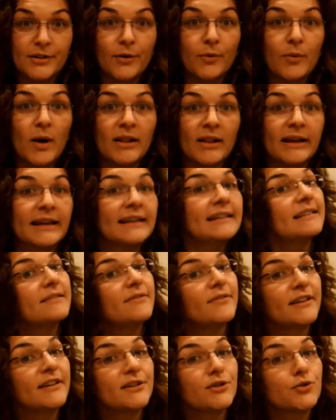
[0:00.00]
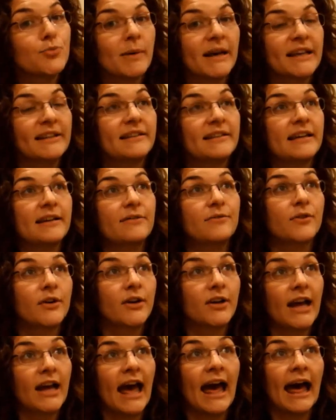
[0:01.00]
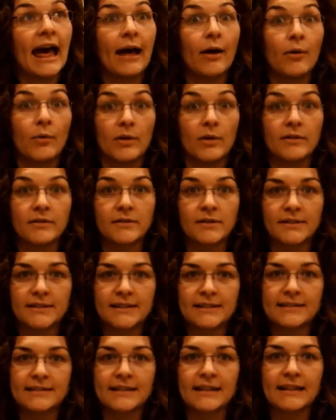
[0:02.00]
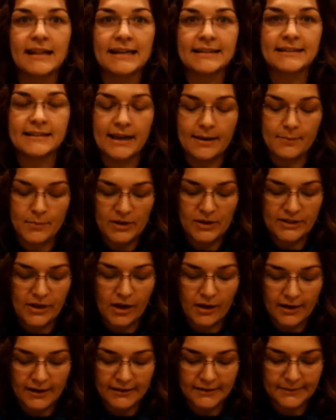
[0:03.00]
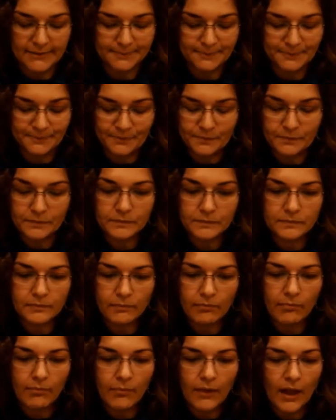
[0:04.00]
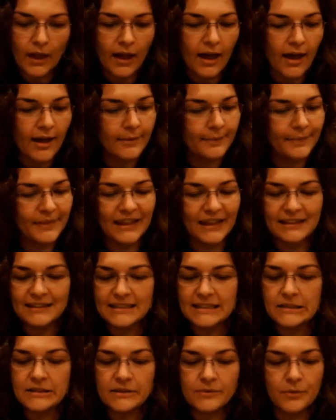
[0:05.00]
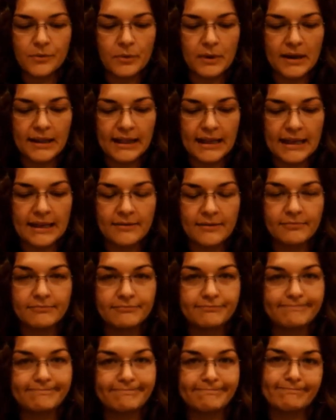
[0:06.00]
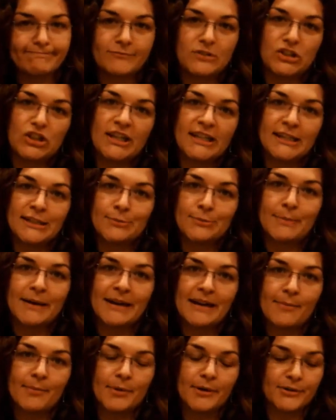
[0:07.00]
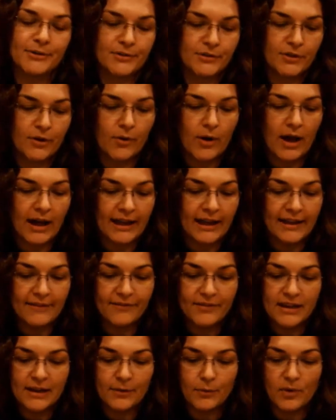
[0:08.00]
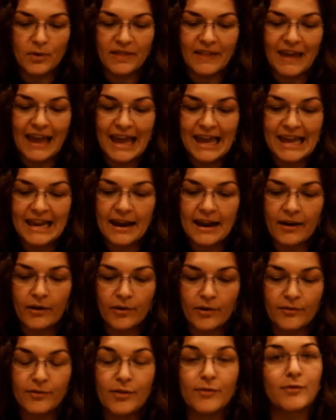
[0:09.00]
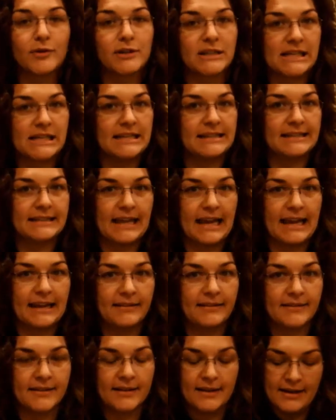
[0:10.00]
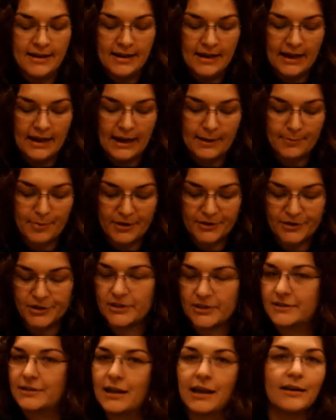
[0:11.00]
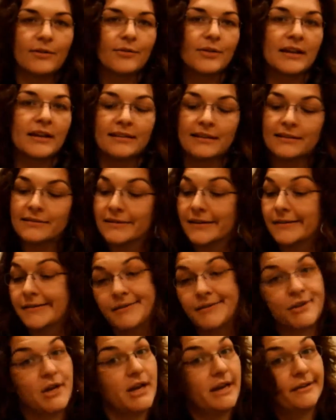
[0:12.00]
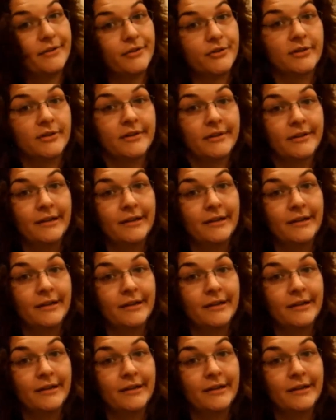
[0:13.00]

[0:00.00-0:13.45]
So while I did finish my Denver cowl since the last time we talked, that didn't really change my numbers. So I have knit with 8 out of the 14 skeins I purchased. I don't think that's gonna change.